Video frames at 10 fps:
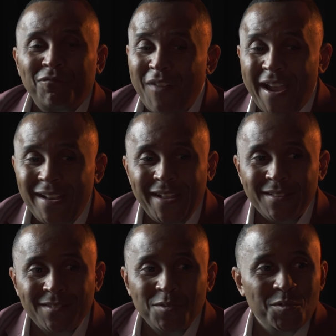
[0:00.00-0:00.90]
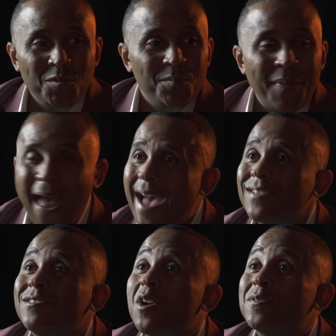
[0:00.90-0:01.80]
fighting to
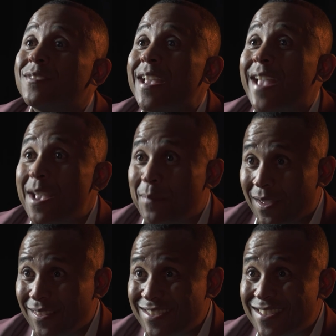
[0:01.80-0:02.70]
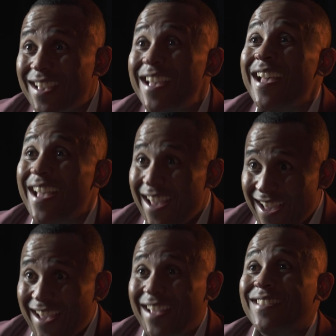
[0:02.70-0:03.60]
pass Don't Say Gay bills
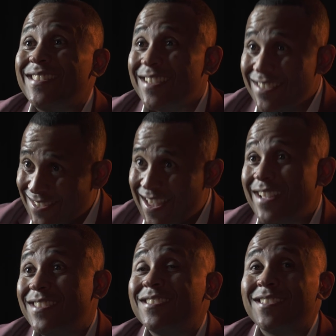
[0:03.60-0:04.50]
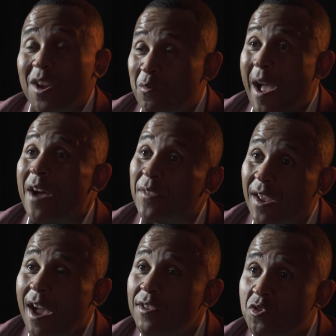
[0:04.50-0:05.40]
in states around the
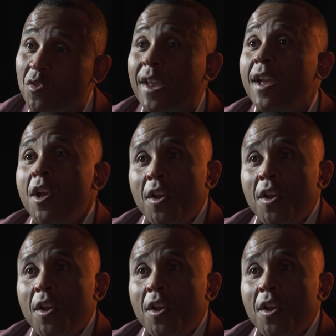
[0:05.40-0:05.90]
country.